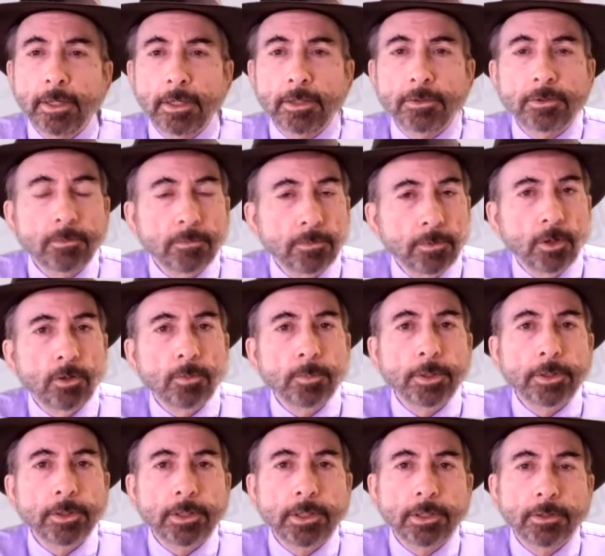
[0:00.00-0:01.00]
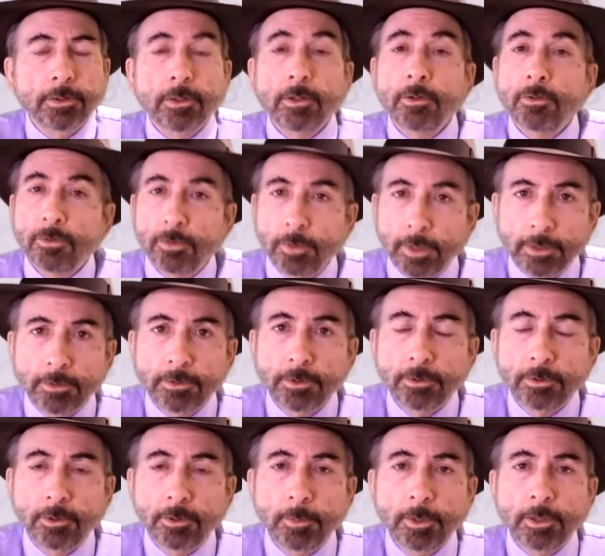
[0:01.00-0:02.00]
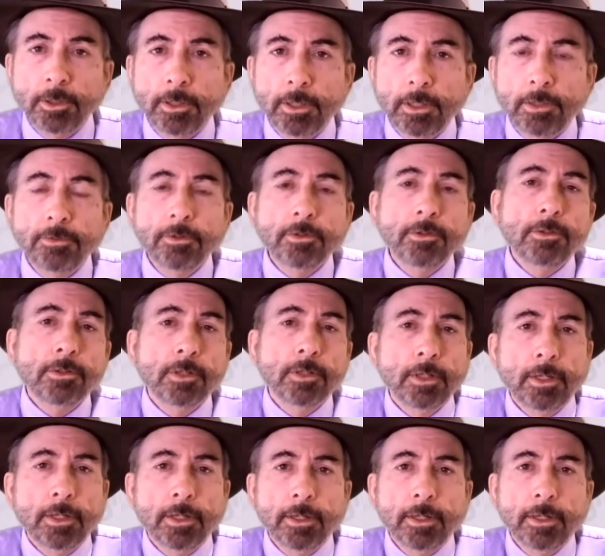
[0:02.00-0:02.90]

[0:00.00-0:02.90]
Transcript: its involvement in transit communications